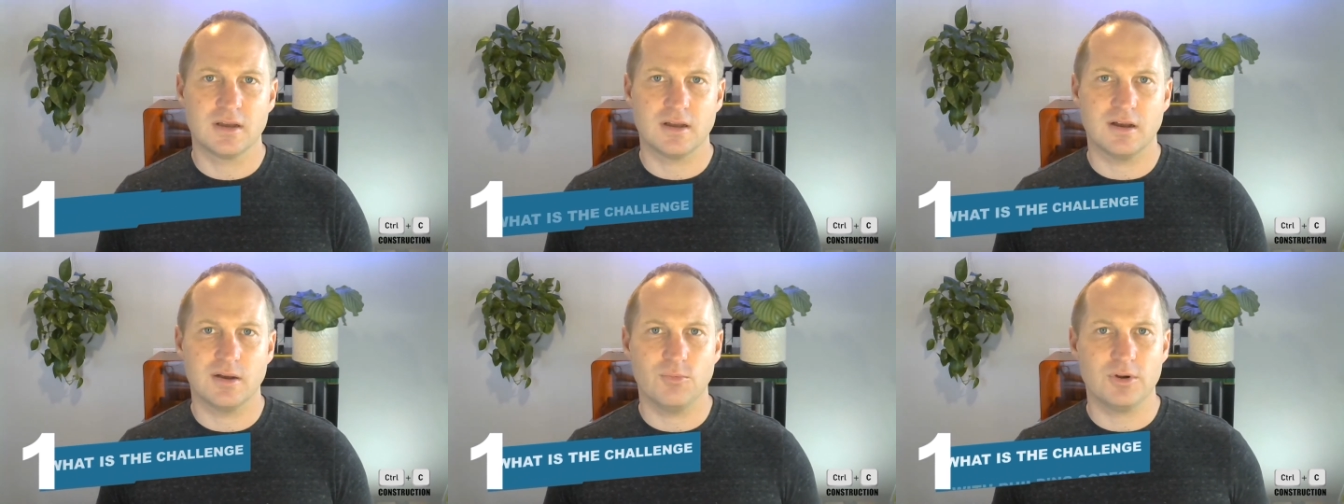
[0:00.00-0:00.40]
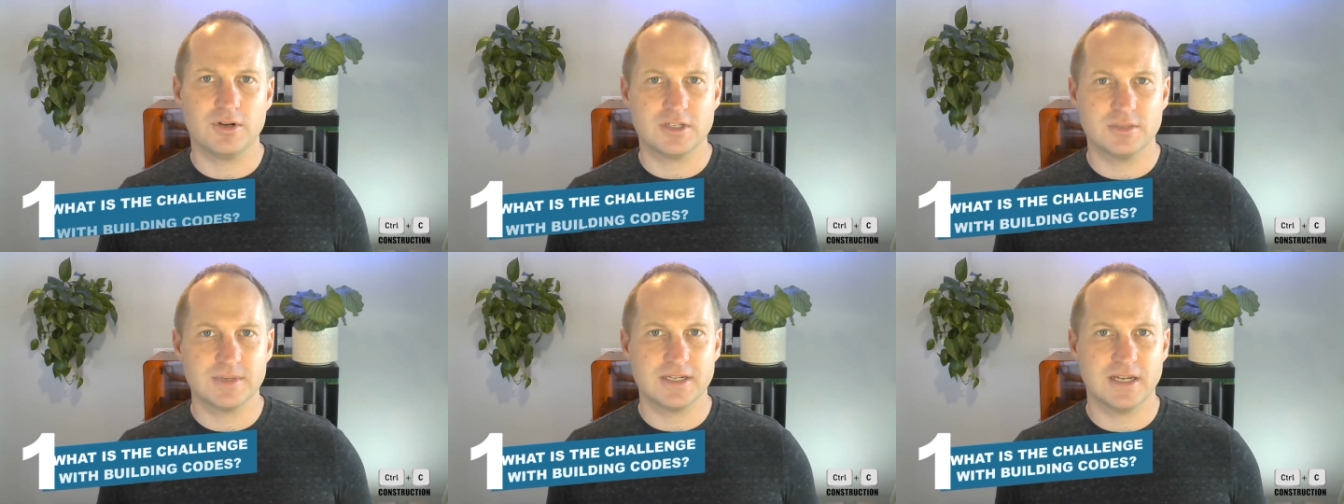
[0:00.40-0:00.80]
What are
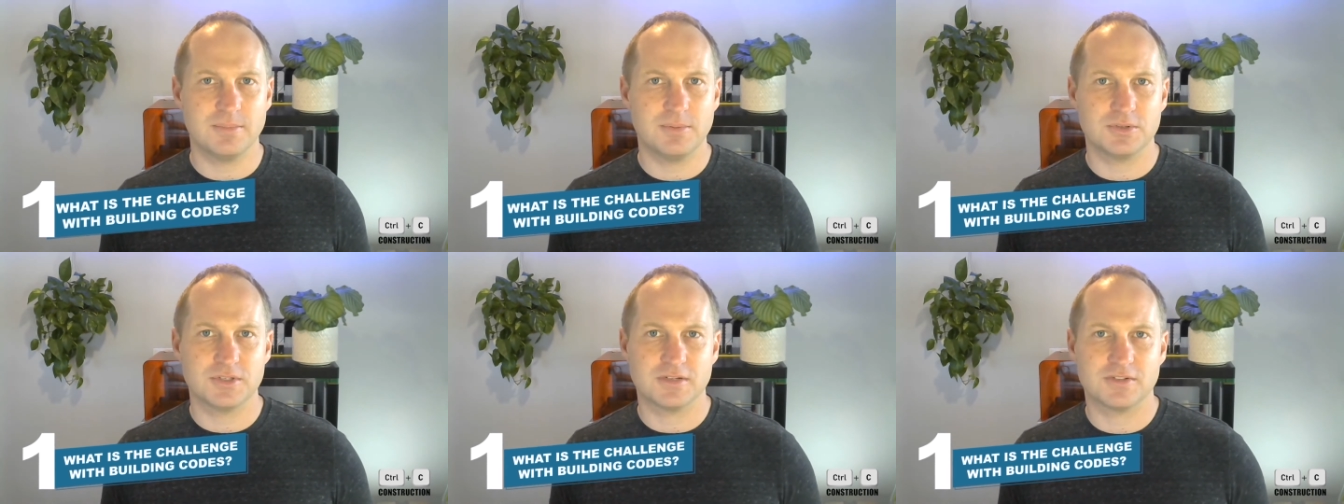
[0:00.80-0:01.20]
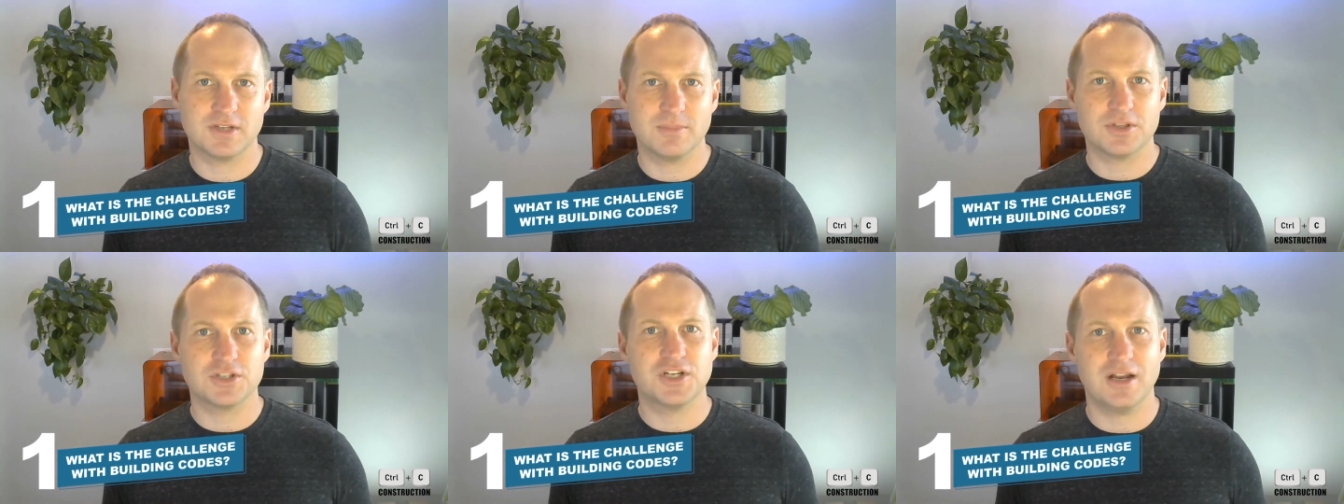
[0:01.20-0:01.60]
some examples of some
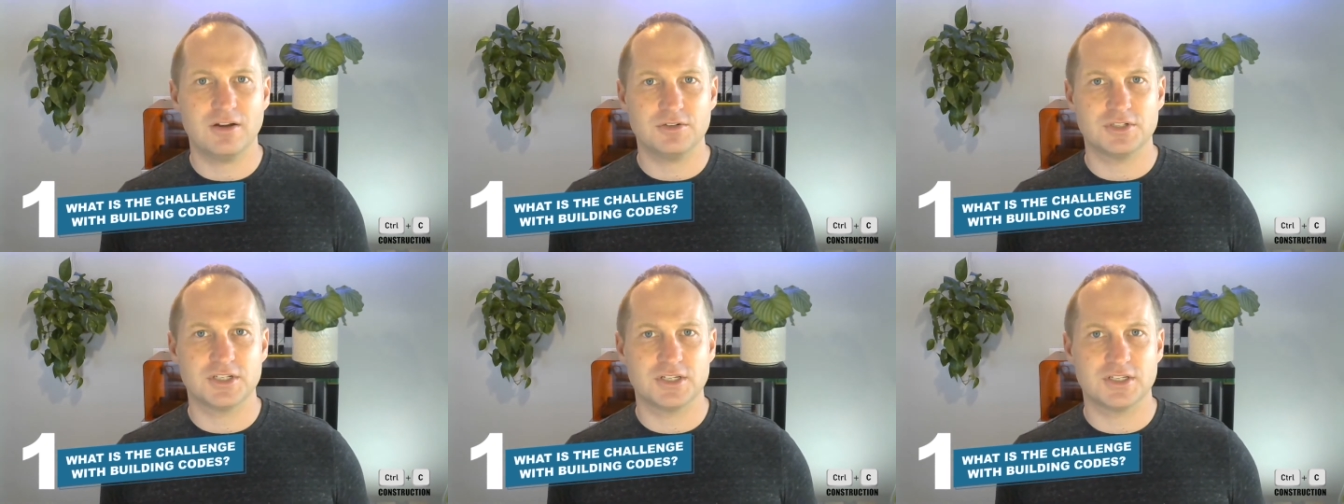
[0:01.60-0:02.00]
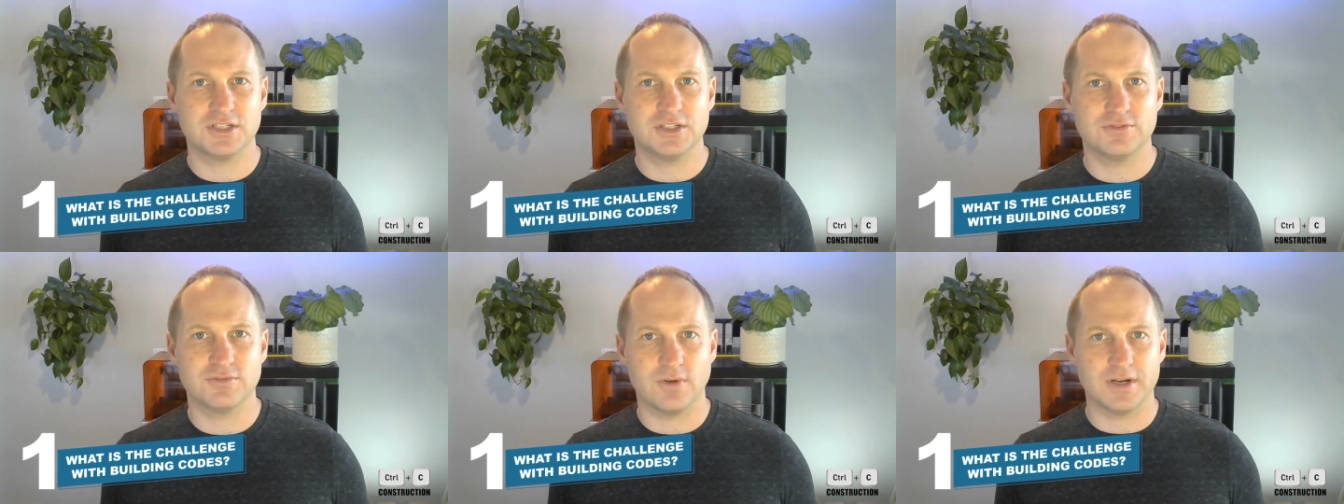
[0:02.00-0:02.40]
of the challenges that
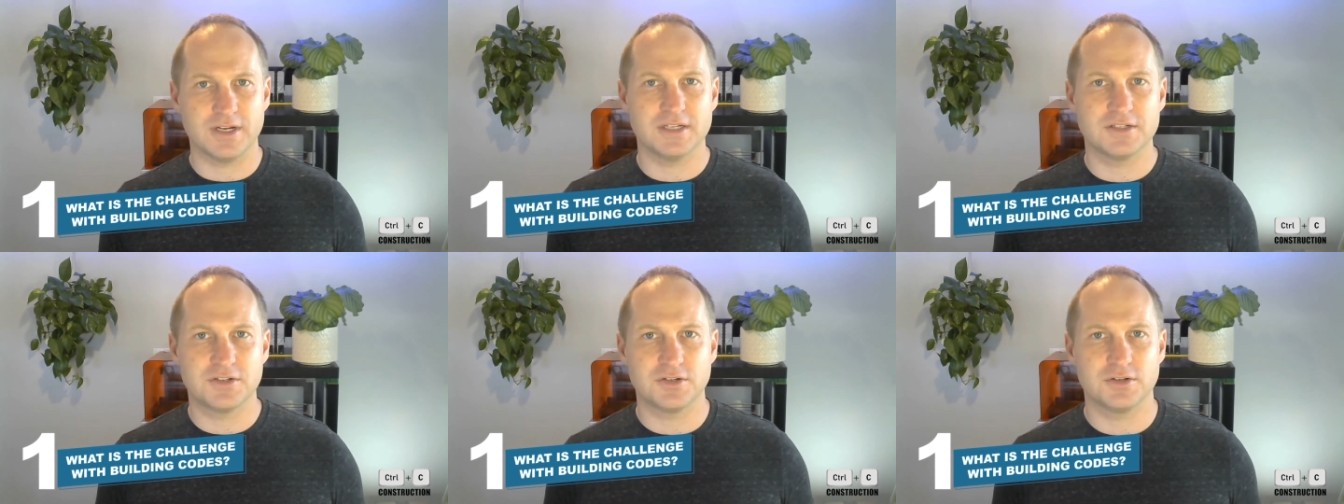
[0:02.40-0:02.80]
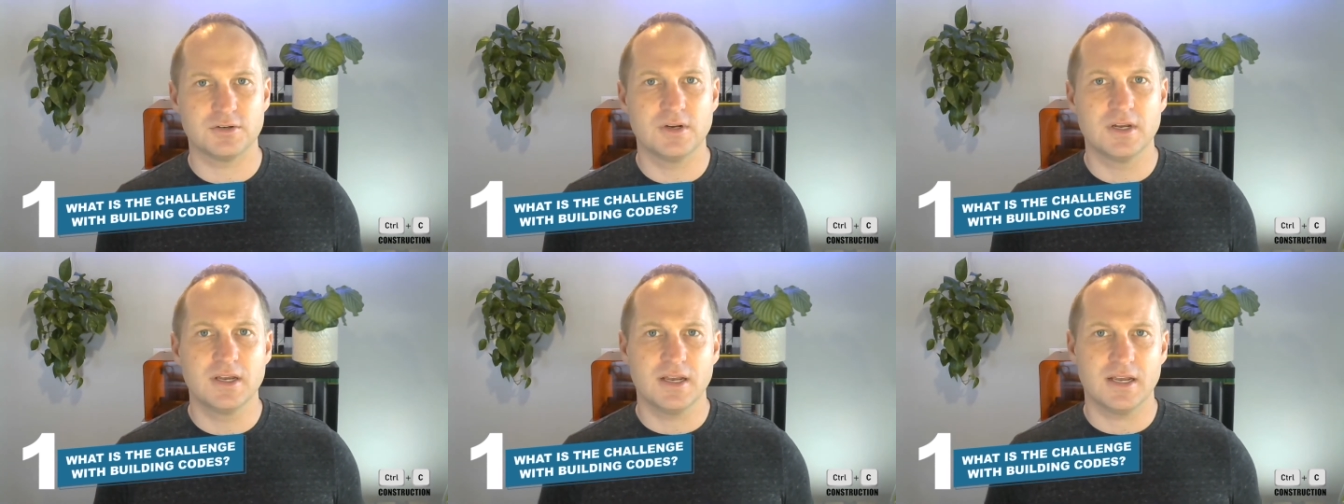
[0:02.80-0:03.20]
you've run into
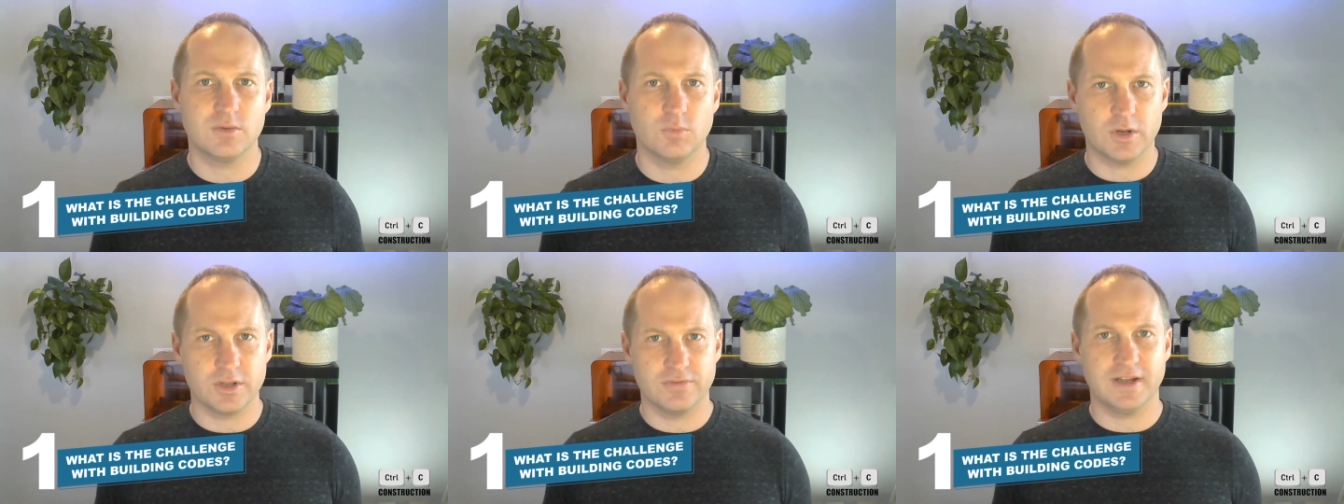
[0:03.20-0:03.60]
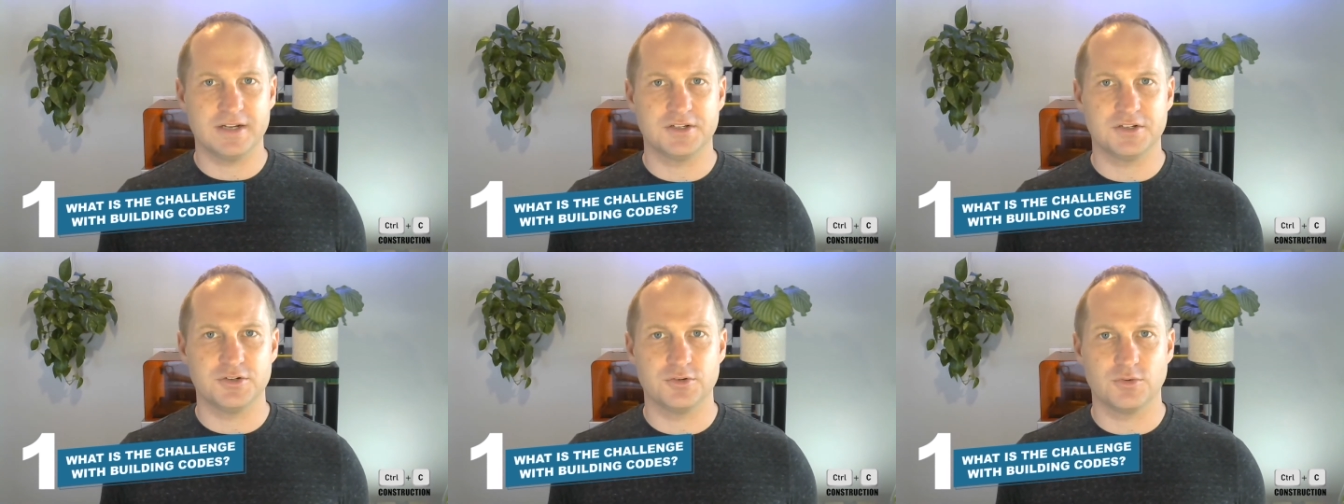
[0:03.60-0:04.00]
and what you've had
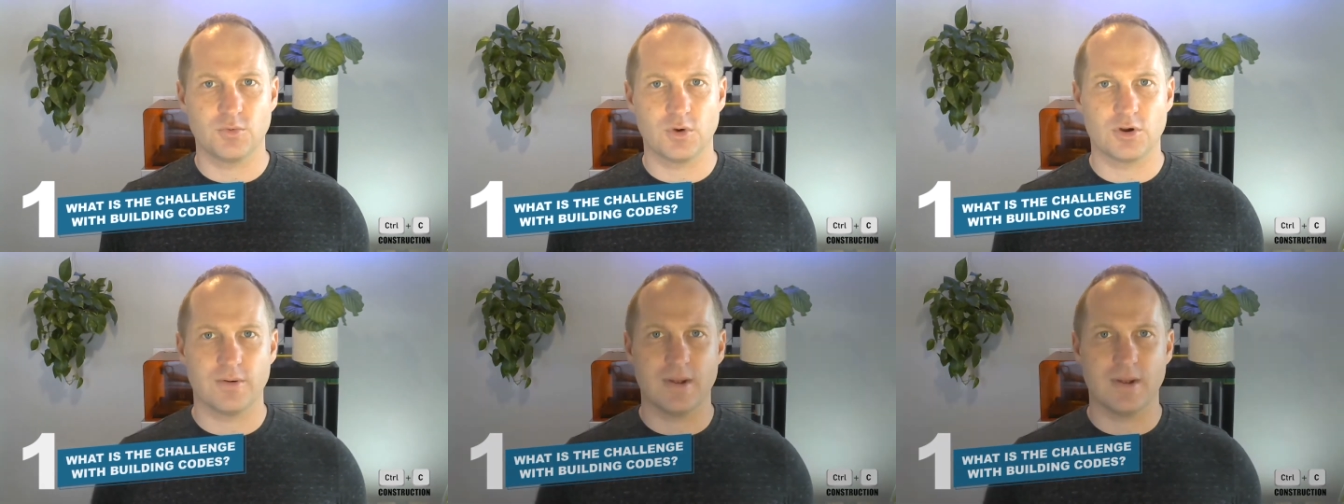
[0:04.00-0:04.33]
to do to work